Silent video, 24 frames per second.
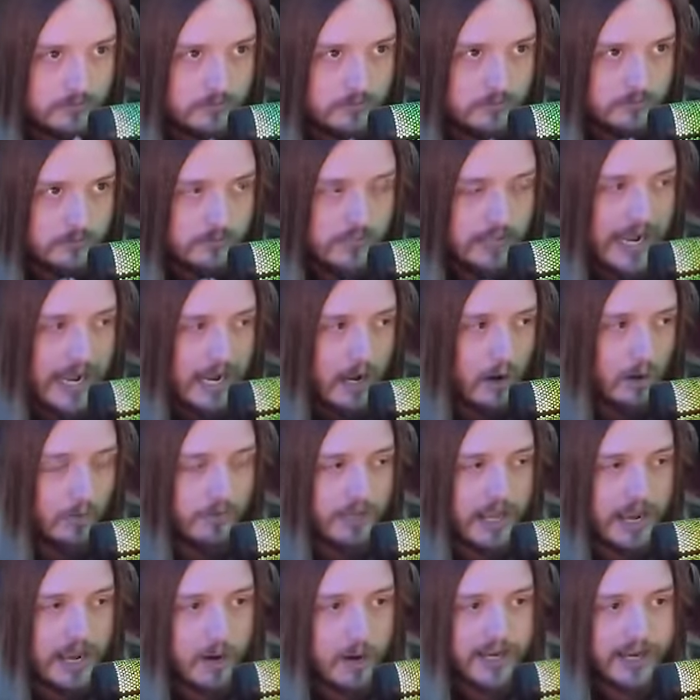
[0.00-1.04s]
Now,
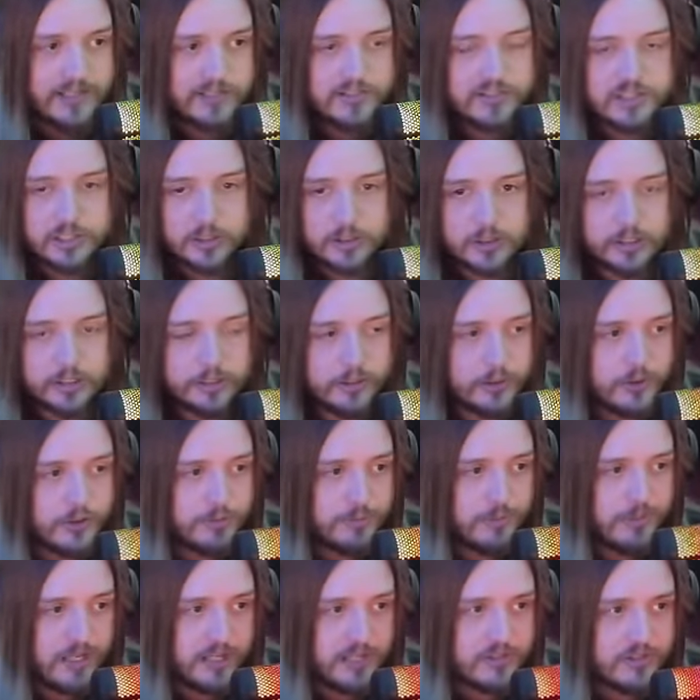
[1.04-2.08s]
now I could still lose
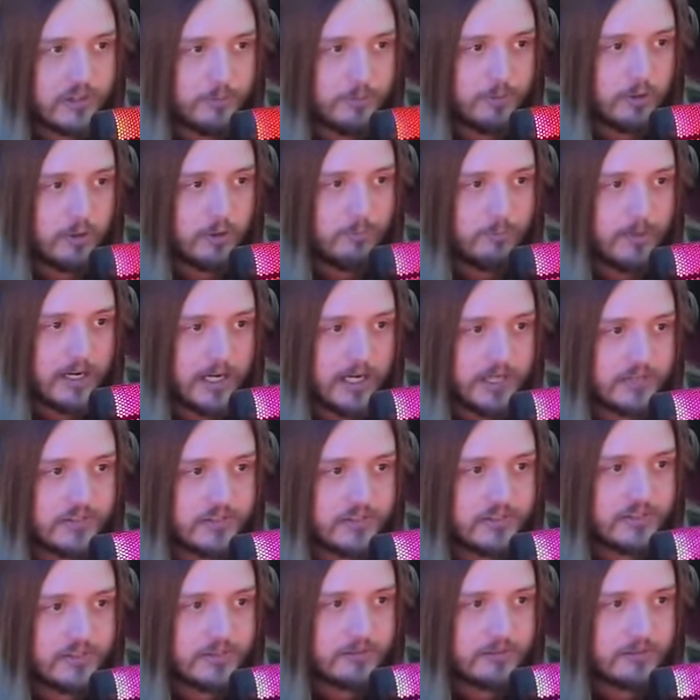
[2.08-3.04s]
because the Boom Boss